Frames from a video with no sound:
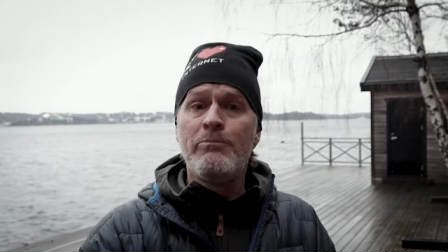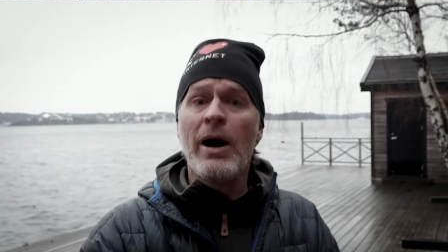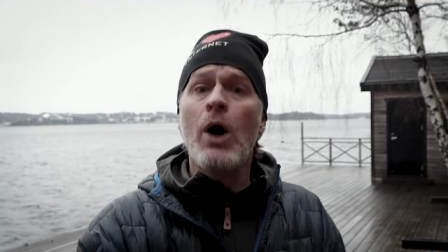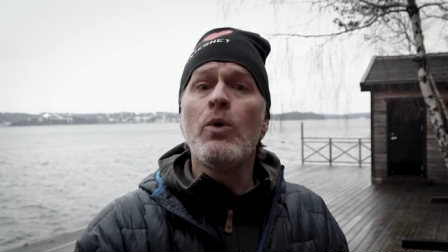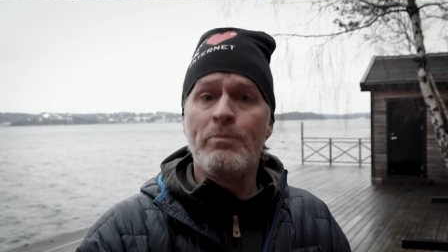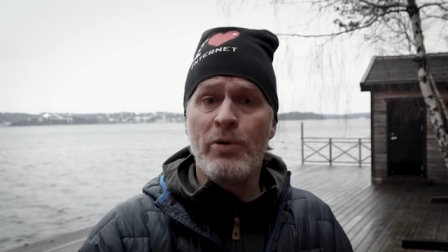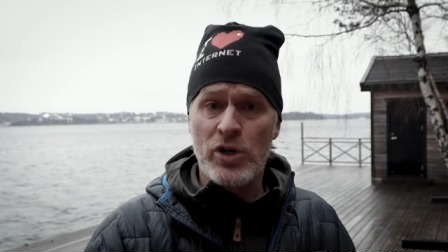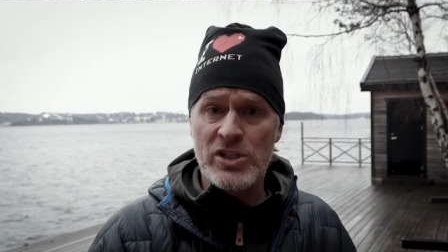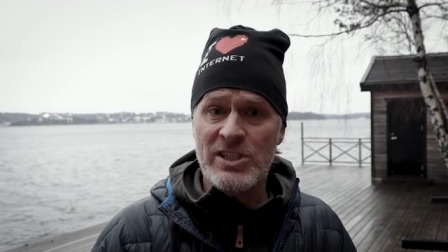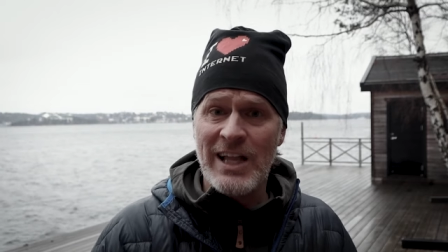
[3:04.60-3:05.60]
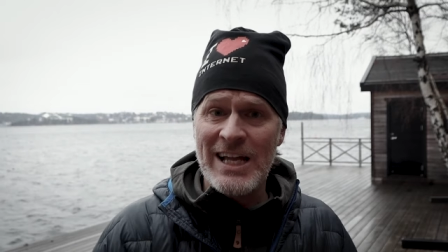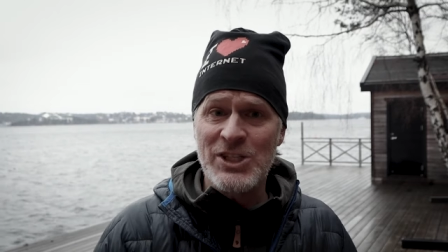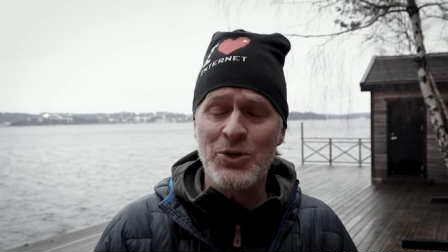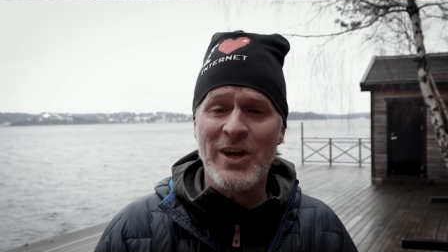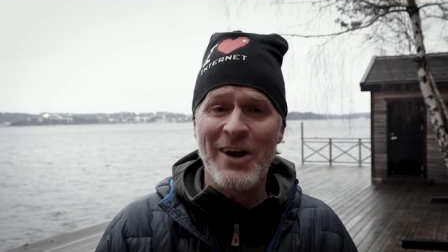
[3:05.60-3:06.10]
PowerPoint
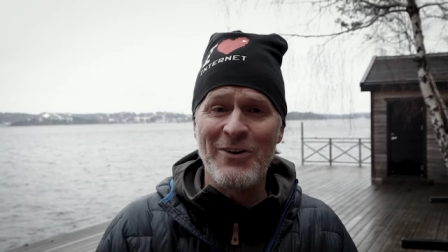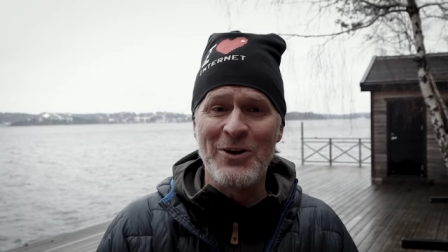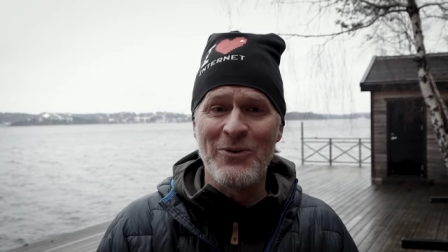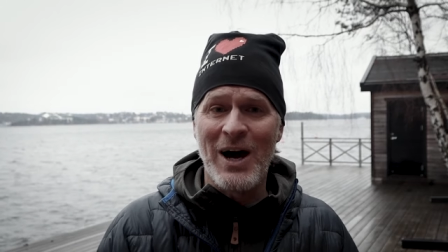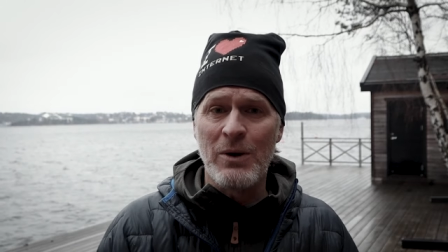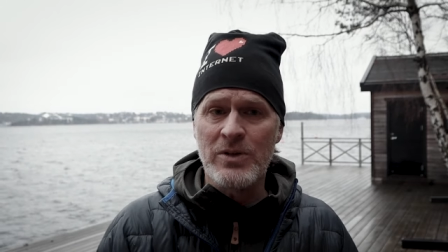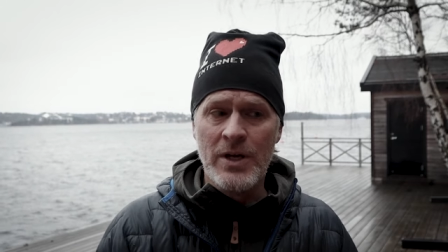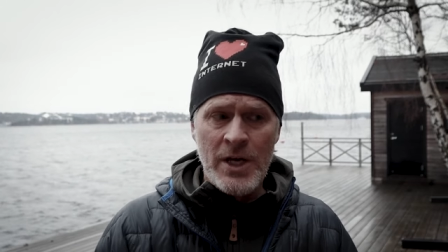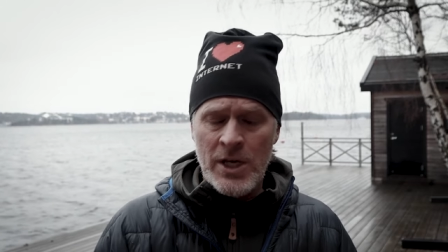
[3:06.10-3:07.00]
slides you carry around,